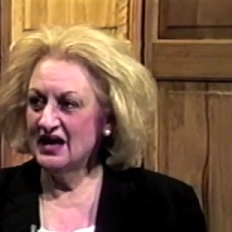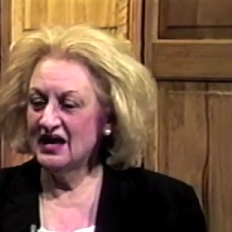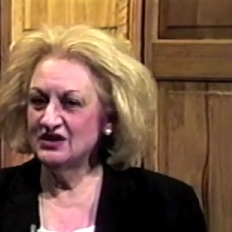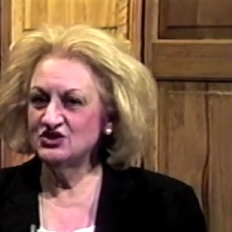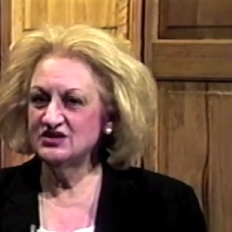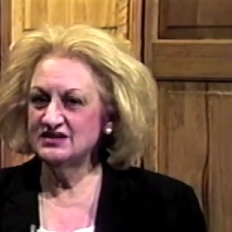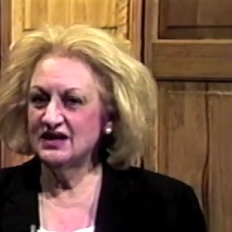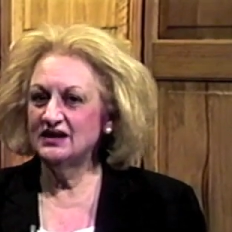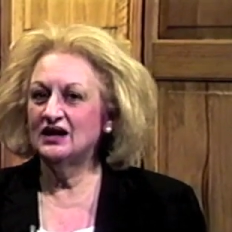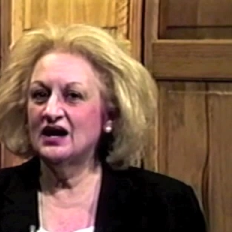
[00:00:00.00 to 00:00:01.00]
And she
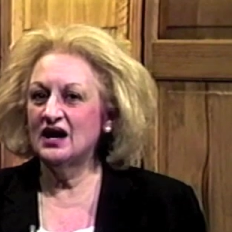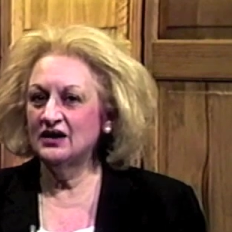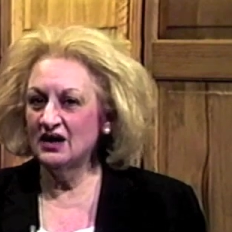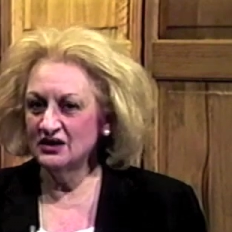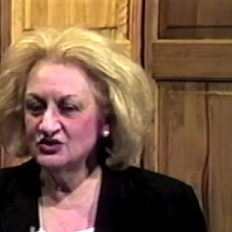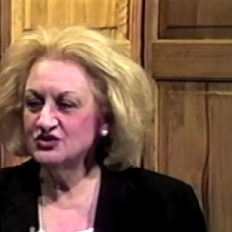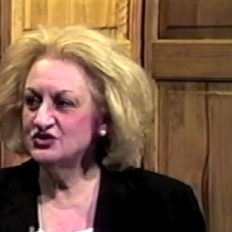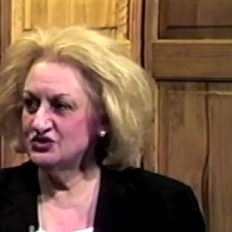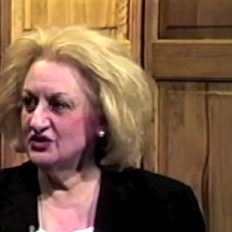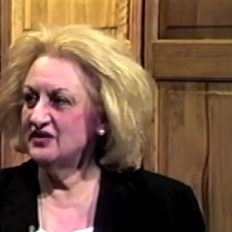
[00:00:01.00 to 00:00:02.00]
said, I
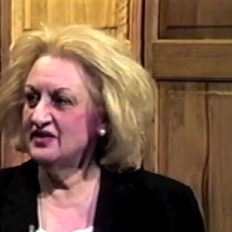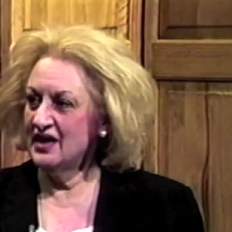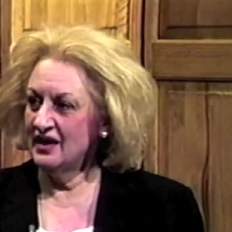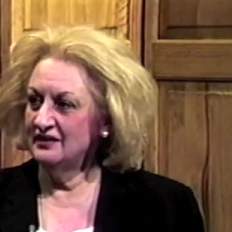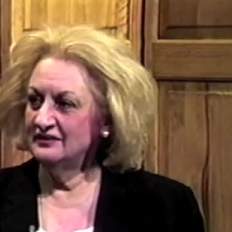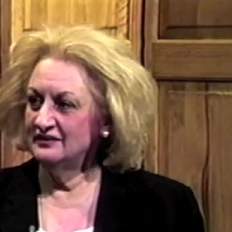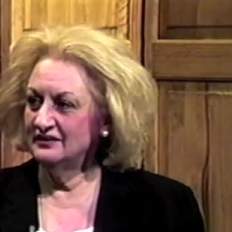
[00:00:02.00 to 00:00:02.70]
understood then